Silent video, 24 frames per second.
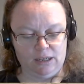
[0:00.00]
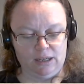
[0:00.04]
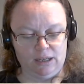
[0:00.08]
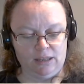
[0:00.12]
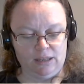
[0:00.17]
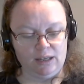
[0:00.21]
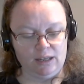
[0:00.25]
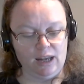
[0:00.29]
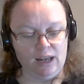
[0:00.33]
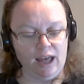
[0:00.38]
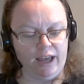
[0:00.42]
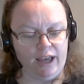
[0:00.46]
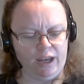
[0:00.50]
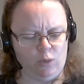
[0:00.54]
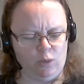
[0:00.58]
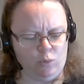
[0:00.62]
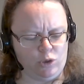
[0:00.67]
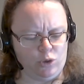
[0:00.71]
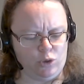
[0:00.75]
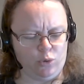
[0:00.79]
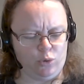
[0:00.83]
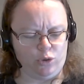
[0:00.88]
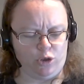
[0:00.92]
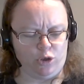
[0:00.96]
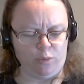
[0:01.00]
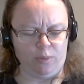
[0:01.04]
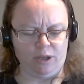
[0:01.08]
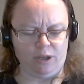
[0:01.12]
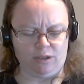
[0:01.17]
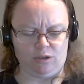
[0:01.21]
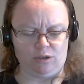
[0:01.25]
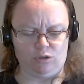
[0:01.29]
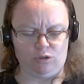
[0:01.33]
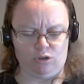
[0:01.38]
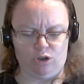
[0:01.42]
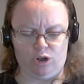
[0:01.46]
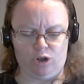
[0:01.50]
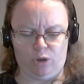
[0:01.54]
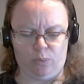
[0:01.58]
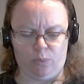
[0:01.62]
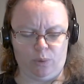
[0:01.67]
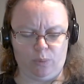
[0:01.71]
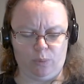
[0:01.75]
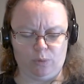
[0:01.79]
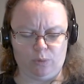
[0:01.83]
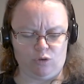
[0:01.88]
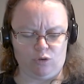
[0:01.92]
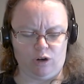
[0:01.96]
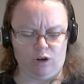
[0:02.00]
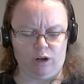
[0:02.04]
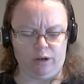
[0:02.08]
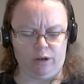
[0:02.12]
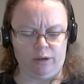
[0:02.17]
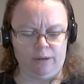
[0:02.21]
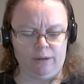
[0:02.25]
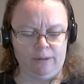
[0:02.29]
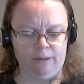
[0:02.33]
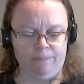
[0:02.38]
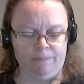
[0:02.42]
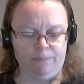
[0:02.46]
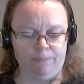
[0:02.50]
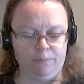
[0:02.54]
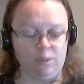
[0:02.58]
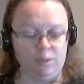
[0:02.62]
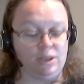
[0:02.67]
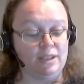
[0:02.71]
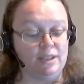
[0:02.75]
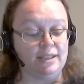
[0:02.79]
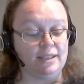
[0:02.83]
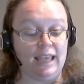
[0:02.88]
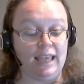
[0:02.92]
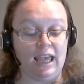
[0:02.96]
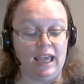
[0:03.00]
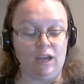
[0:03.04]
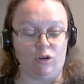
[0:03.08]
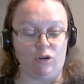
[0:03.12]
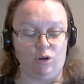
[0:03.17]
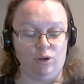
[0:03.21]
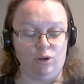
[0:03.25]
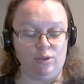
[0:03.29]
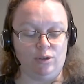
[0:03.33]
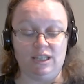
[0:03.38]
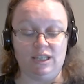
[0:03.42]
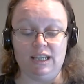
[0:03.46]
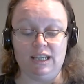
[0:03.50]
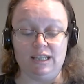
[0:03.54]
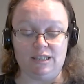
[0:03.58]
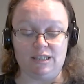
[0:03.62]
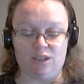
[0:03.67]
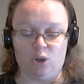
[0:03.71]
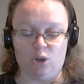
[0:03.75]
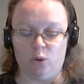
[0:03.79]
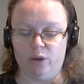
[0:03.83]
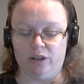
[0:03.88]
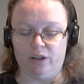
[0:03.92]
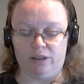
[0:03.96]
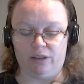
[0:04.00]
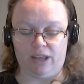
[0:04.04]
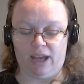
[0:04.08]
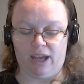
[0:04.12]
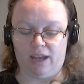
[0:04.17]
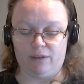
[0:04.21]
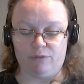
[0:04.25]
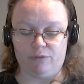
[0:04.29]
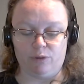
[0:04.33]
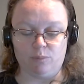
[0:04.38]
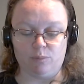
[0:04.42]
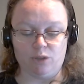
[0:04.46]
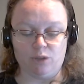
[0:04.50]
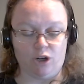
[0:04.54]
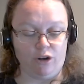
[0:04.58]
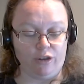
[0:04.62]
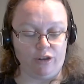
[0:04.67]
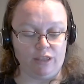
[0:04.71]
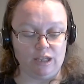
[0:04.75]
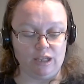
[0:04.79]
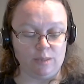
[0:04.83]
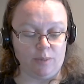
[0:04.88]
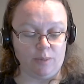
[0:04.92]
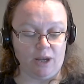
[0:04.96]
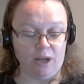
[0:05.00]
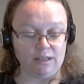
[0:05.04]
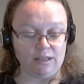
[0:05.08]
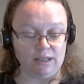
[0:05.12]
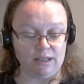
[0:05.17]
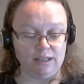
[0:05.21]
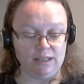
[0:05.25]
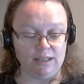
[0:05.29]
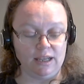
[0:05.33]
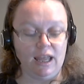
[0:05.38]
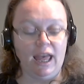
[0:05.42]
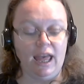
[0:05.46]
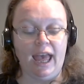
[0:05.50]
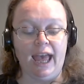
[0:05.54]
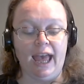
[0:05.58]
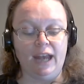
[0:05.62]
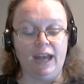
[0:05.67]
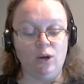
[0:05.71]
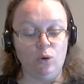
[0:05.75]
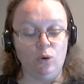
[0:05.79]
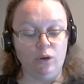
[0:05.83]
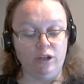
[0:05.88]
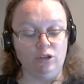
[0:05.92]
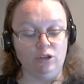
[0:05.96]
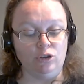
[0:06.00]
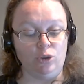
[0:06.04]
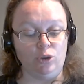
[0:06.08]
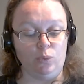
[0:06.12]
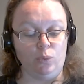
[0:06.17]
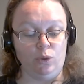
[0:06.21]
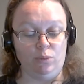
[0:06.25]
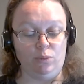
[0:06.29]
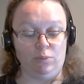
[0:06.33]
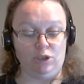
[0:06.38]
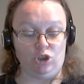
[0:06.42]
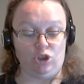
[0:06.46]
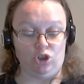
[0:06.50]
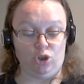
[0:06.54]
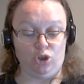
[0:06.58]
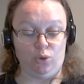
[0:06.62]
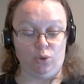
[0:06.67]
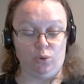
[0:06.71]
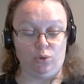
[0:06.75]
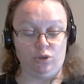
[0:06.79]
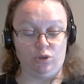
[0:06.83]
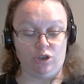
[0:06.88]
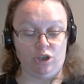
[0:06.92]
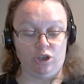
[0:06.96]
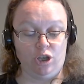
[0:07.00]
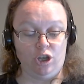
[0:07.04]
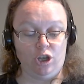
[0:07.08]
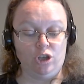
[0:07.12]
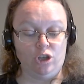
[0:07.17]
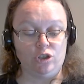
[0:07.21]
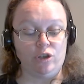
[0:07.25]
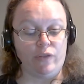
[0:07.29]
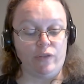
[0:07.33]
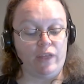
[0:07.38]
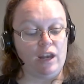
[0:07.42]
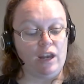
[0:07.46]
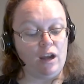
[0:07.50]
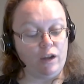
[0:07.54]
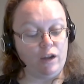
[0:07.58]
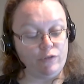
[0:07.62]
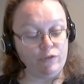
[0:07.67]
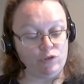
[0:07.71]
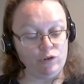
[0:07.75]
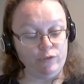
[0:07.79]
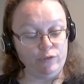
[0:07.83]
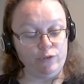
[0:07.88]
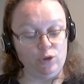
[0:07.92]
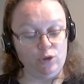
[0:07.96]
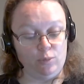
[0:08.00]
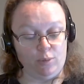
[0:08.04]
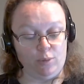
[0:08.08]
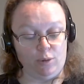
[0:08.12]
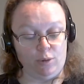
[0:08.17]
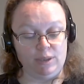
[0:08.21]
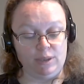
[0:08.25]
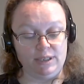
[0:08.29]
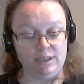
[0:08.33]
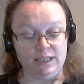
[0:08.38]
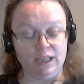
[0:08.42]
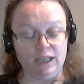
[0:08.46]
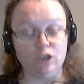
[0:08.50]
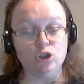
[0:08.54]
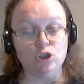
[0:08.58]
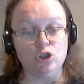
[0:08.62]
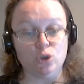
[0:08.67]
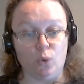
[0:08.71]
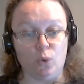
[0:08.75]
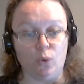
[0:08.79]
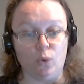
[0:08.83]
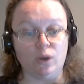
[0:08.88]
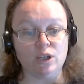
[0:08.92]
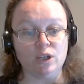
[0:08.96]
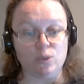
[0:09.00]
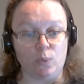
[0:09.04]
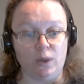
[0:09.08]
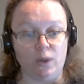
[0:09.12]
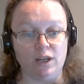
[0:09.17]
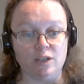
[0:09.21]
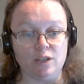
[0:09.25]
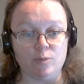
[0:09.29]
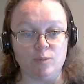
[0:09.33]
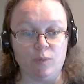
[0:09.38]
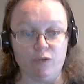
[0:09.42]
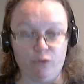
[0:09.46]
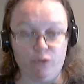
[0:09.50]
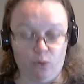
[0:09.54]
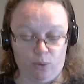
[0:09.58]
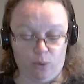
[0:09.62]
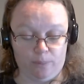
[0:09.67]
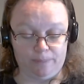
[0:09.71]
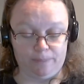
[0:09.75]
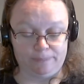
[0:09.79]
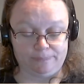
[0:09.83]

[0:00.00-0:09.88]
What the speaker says: The lion was also puzzled to know what was wrong. But the Scarecrow seized the oil can from Dorothy's basket, and oiled the Woodman's jaws, so that after a few moments he could talk as well as before.